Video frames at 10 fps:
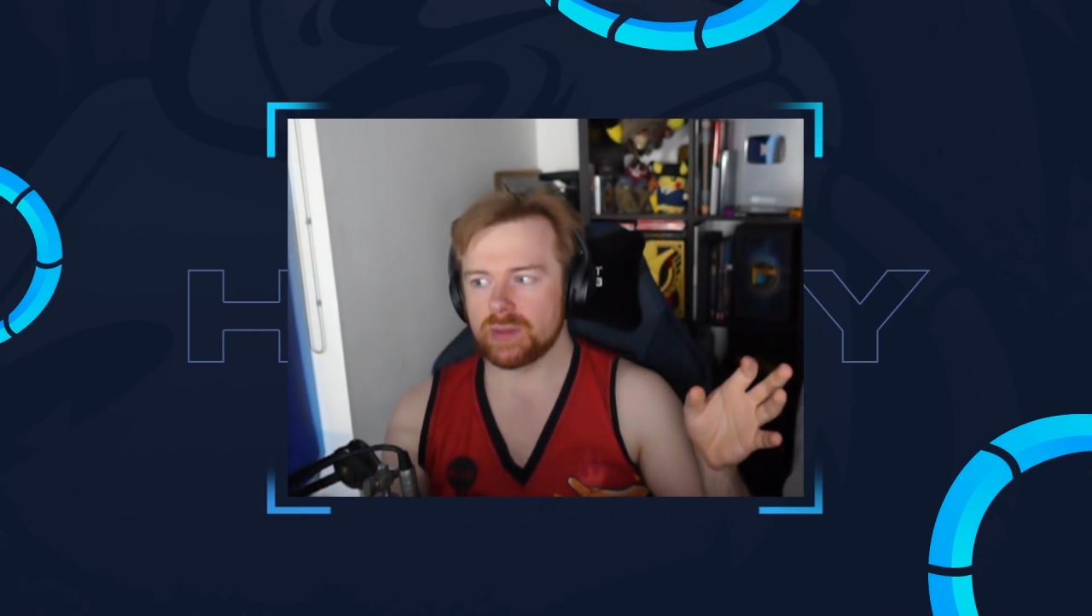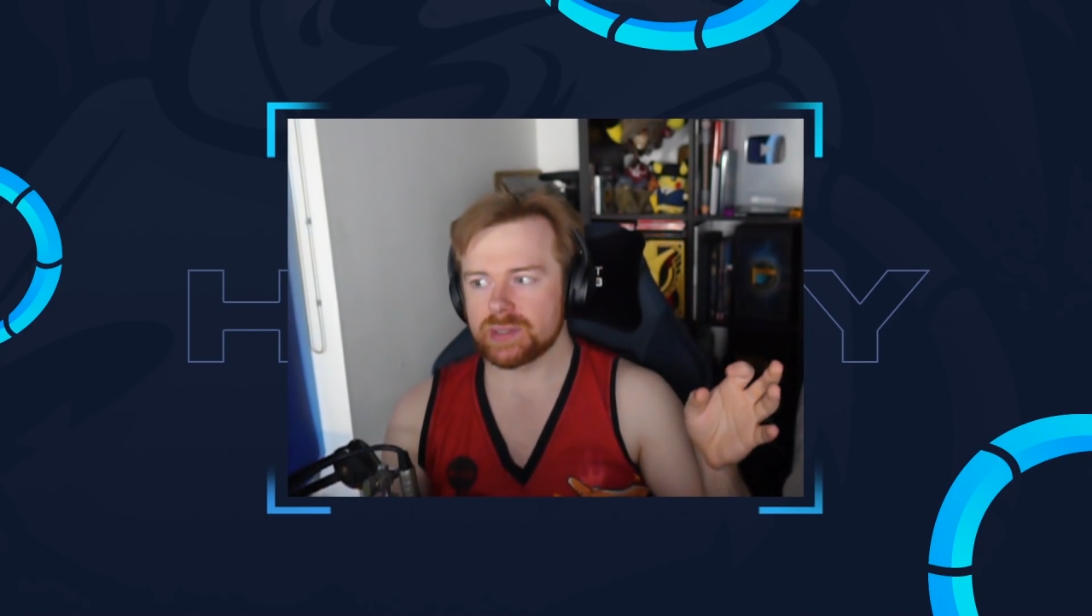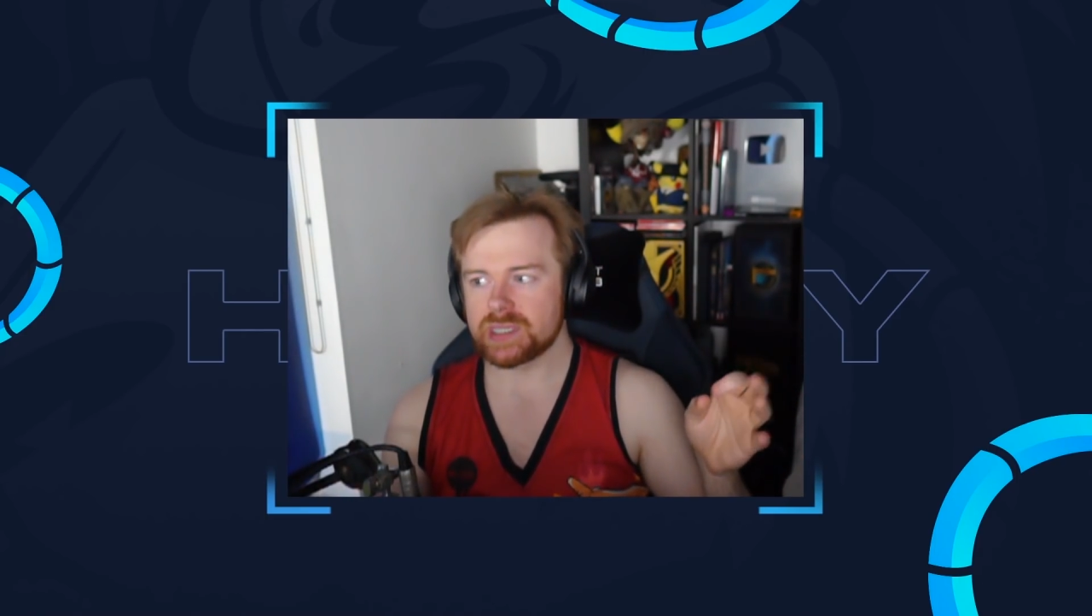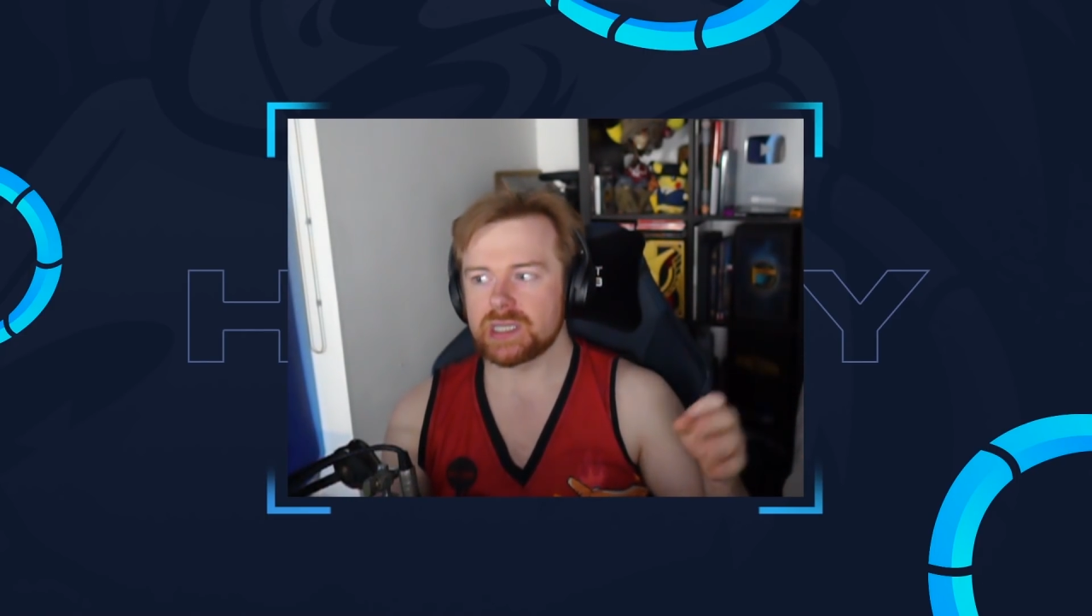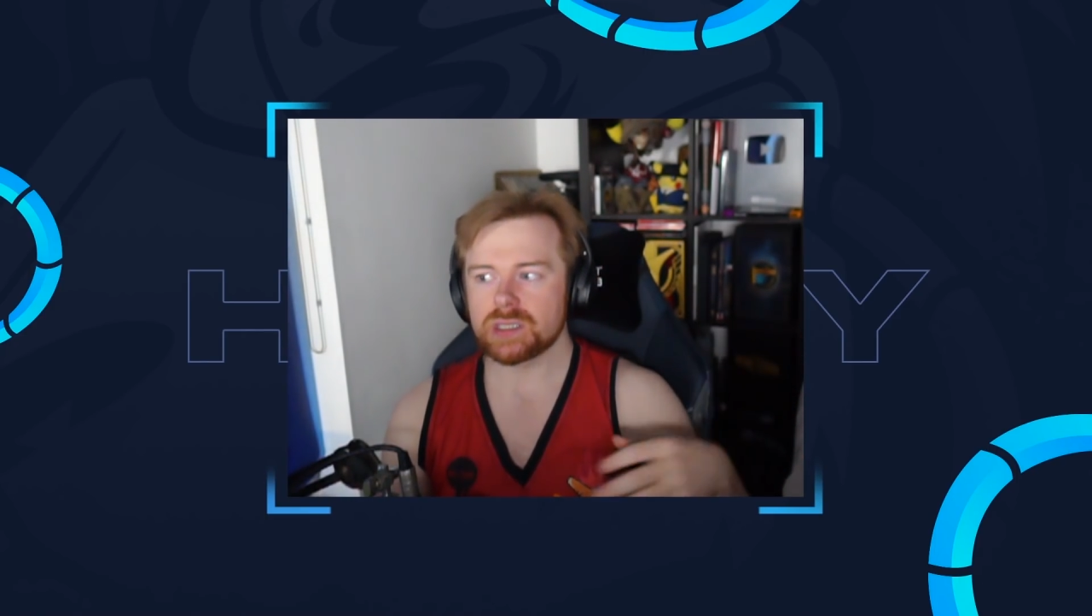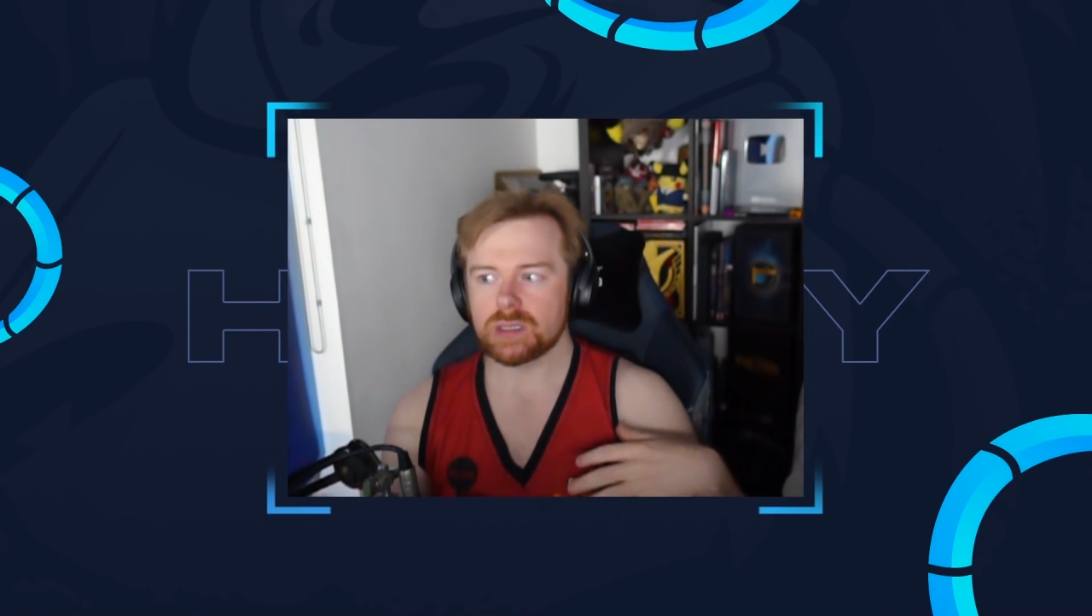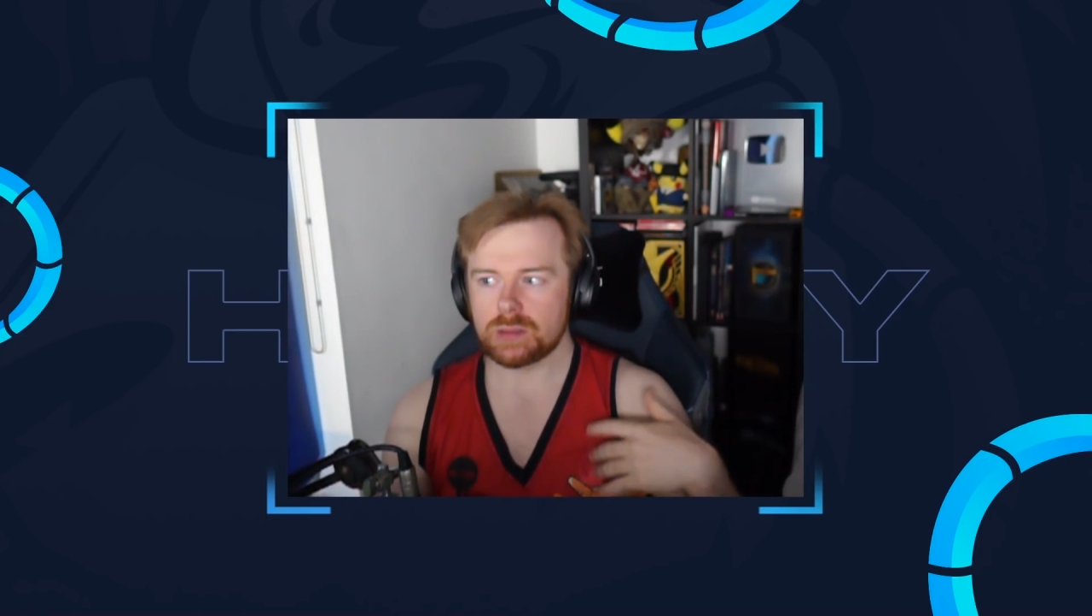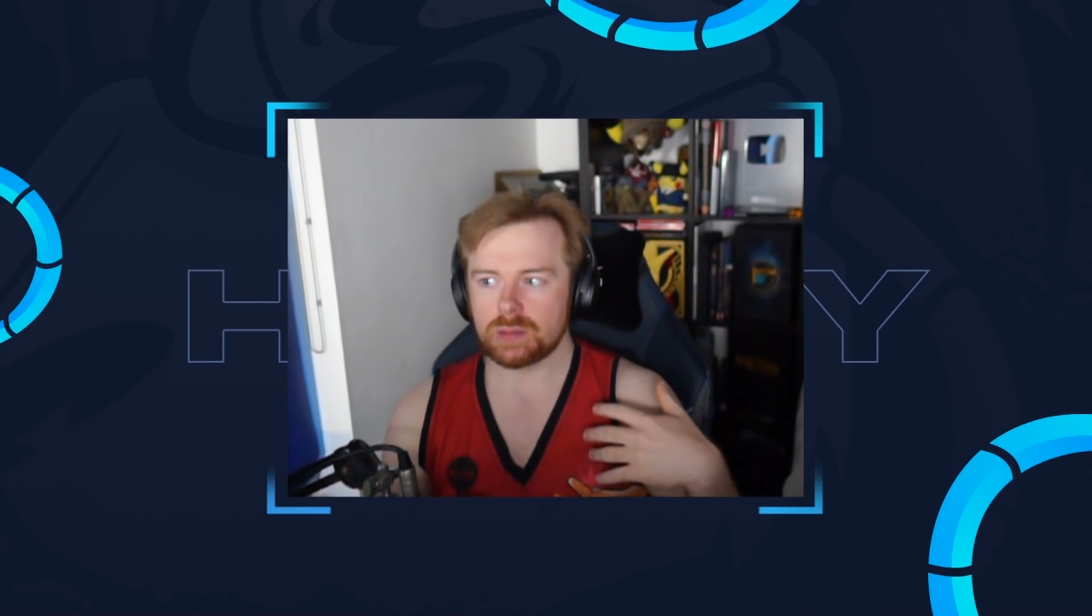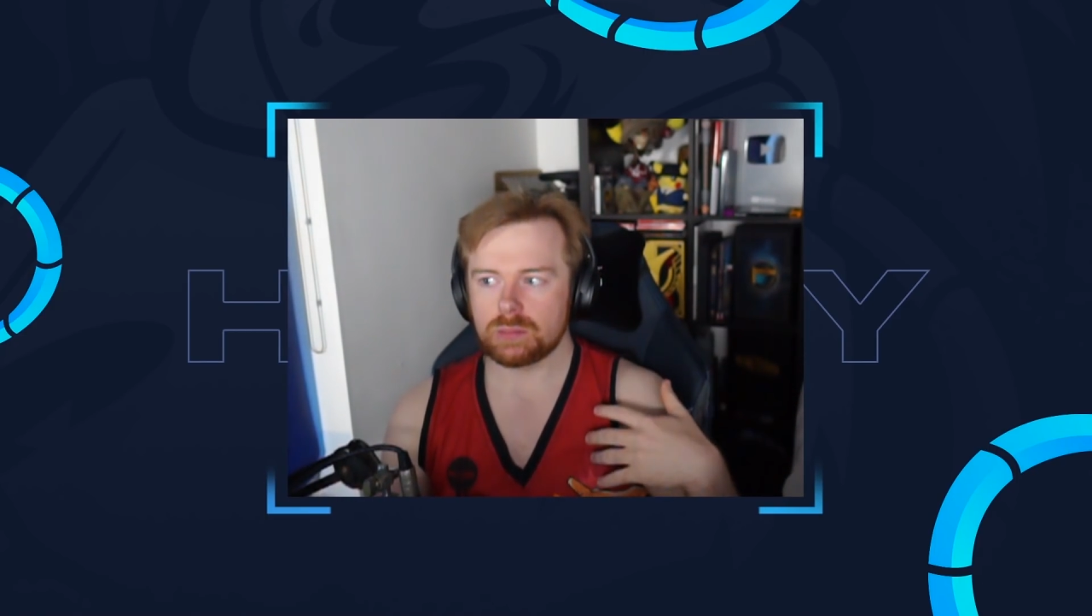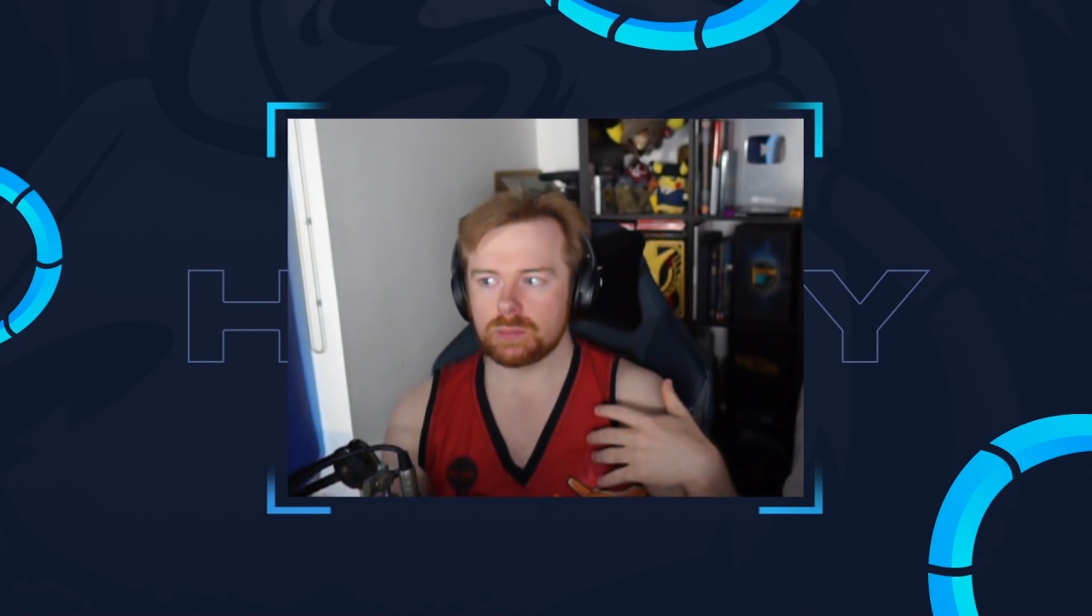of the season